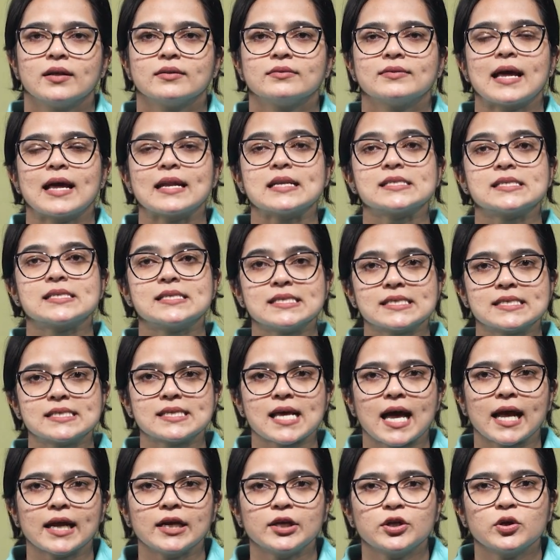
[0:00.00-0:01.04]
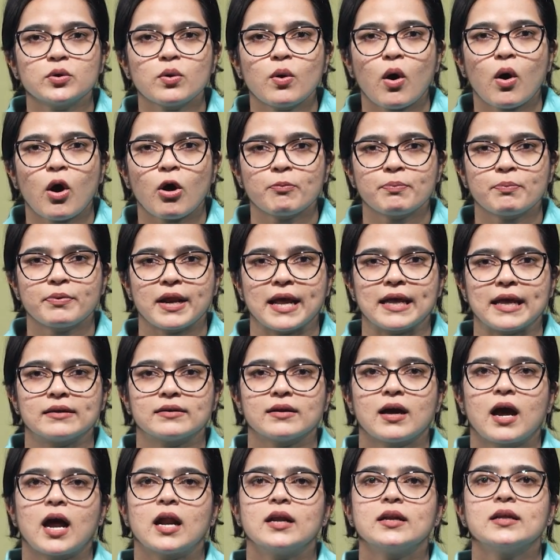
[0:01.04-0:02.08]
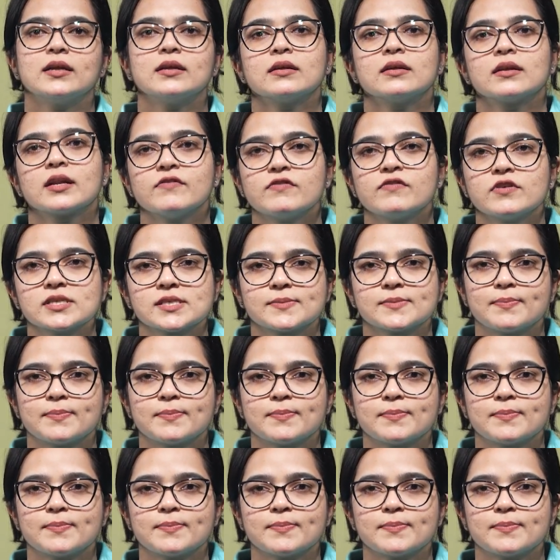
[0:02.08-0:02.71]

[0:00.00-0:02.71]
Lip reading: that is designed to operate under reverse